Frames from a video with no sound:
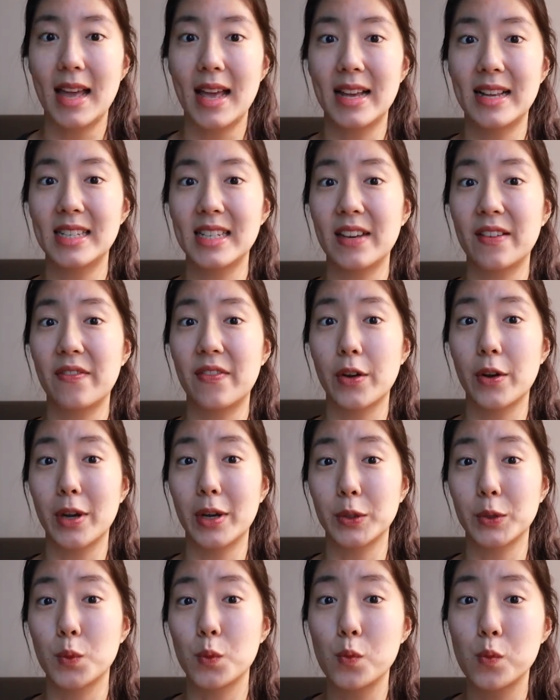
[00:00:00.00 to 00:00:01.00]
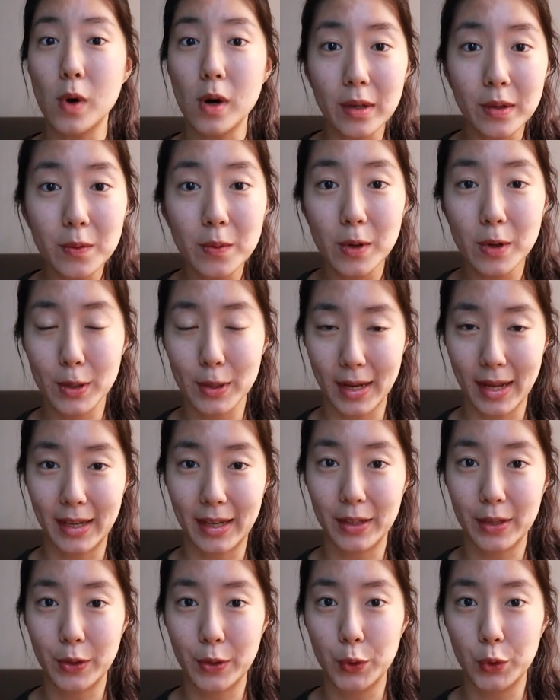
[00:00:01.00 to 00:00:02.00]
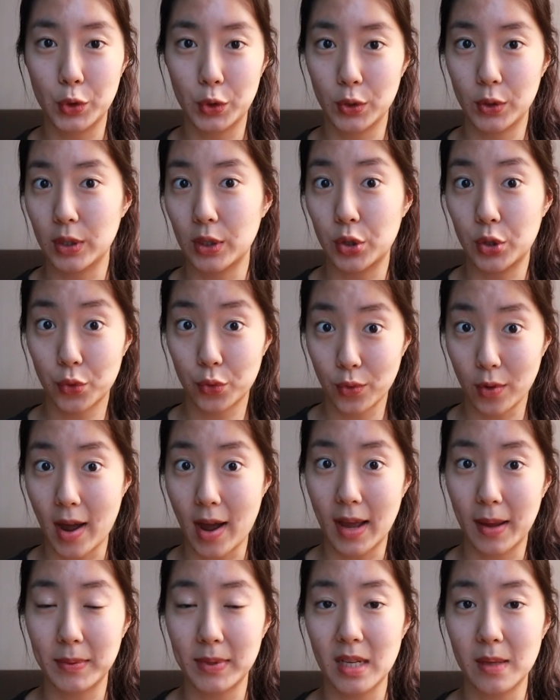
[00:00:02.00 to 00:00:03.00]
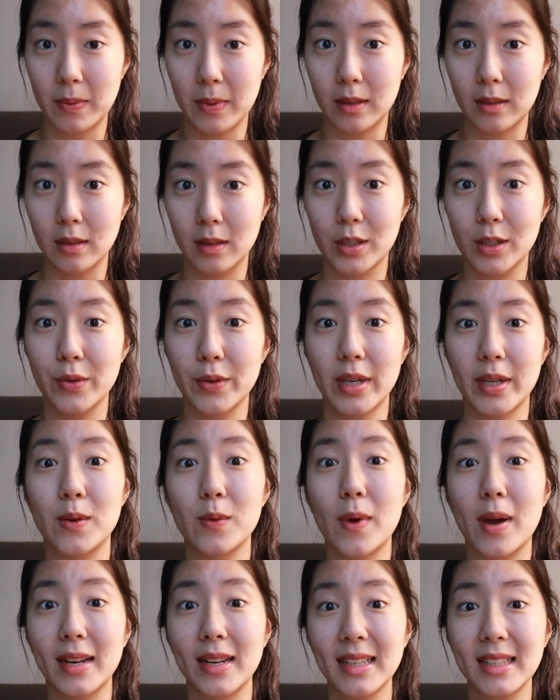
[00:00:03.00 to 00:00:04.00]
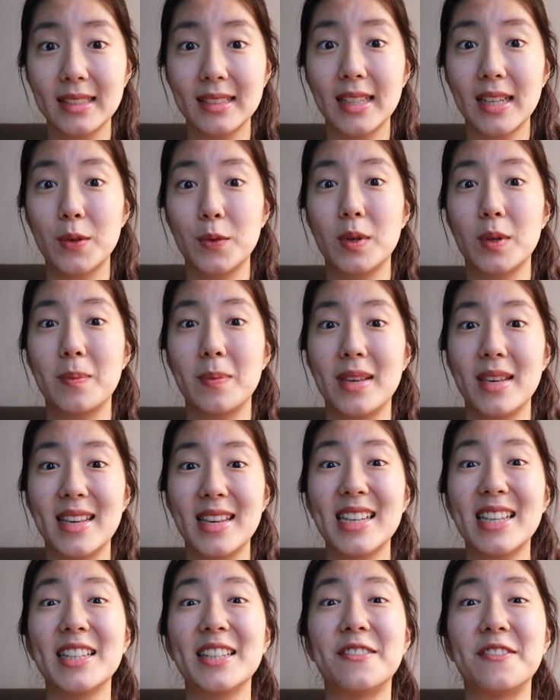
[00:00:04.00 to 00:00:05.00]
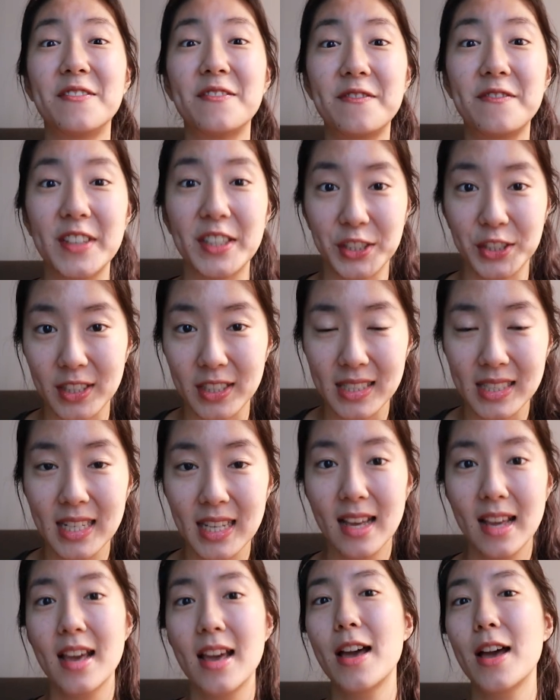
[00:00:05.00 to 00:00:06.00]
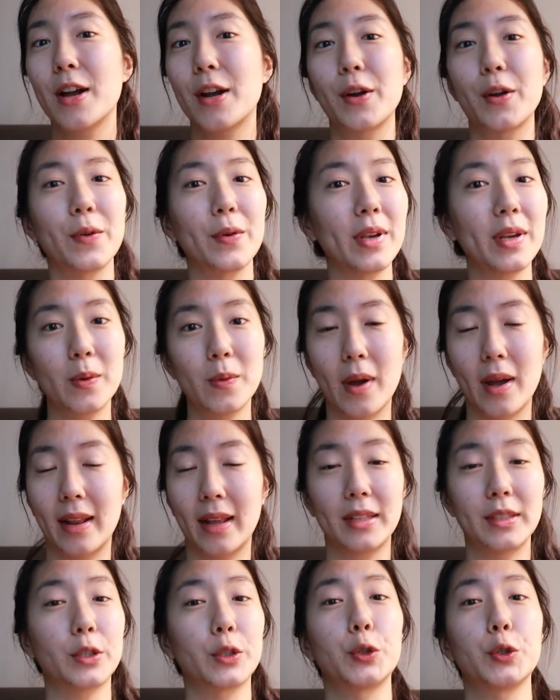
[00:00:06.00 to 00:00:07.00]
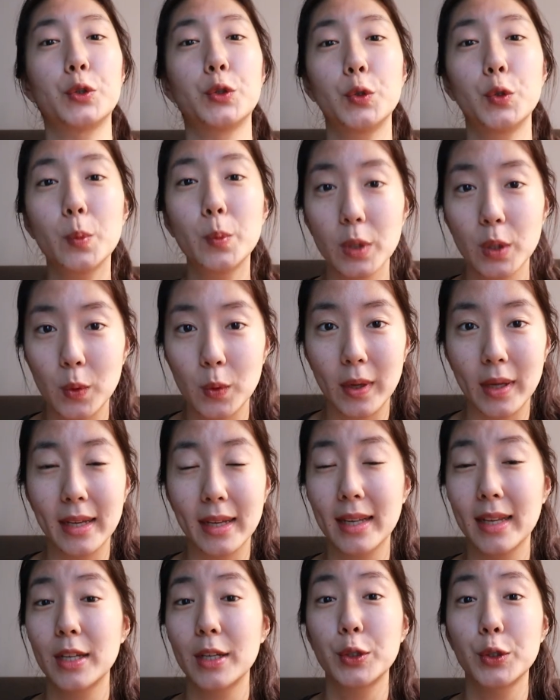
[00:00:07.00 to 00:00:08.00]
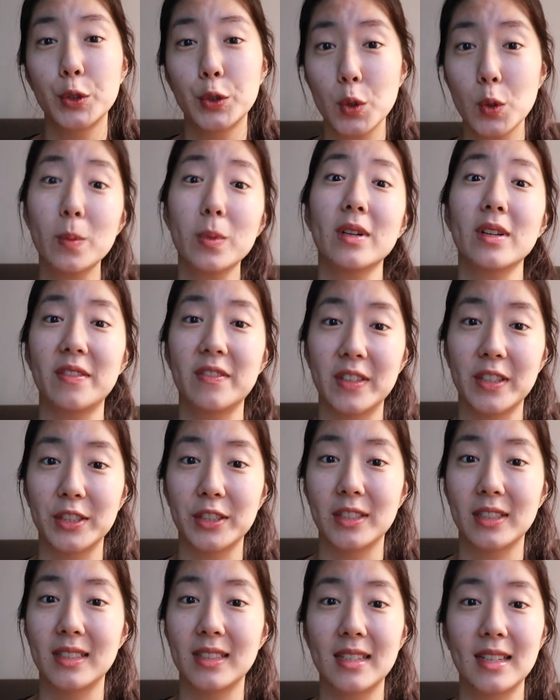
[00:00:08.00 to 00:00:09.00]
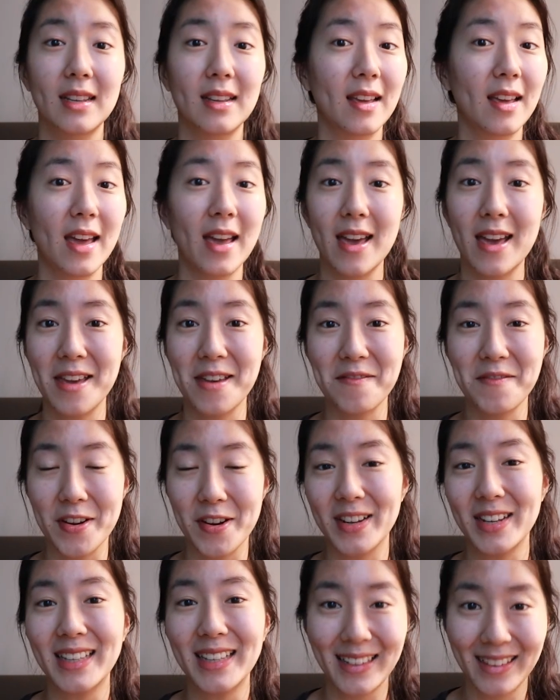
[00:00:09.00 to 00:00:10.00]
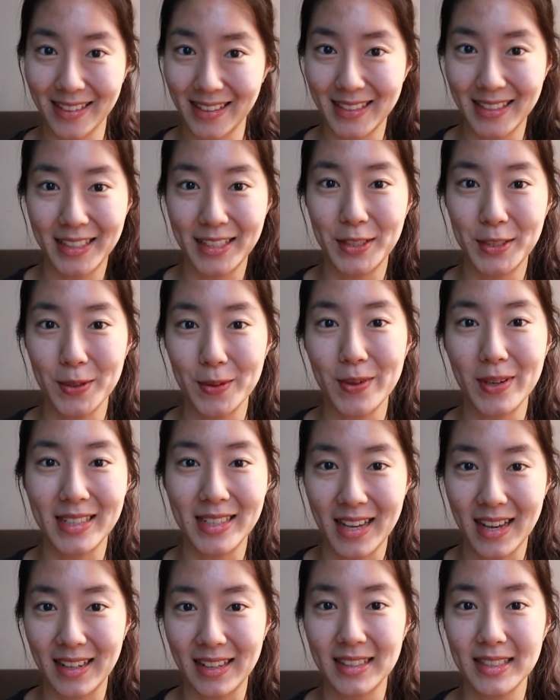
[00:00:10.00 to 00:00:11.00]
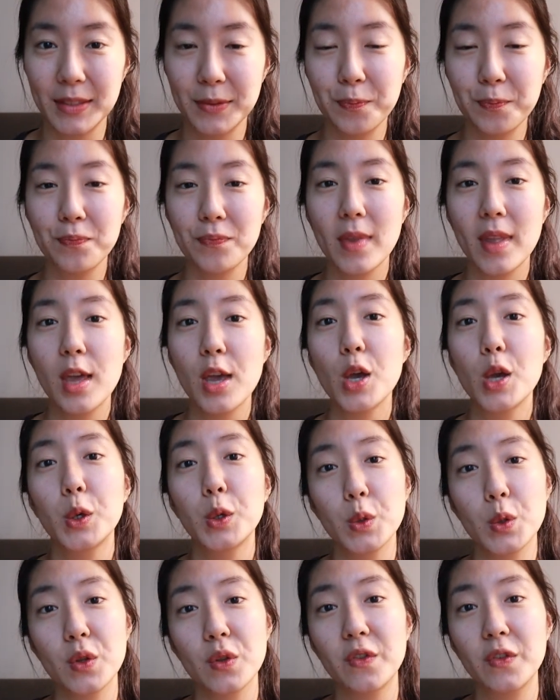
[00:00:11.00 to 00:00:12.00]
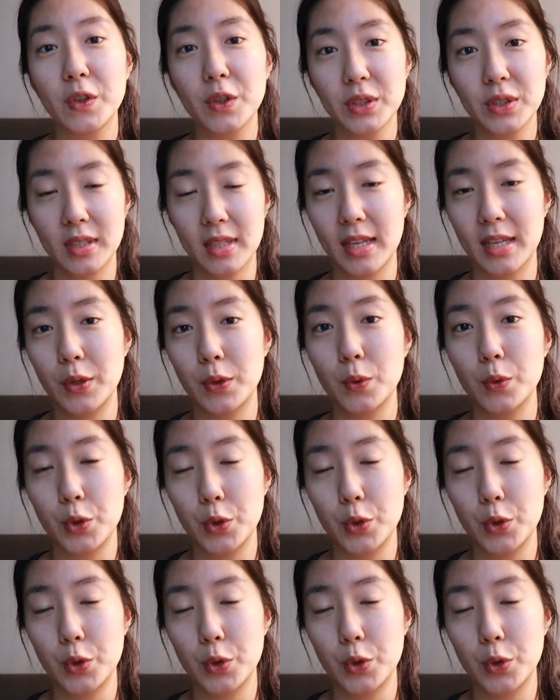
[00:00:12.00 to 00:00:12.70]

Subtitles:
And if there is one word I can use to describe typical Korean weddings, it would be efficient. Korean weddings are super quick, super efficient, and very easy to attend. So the first thing you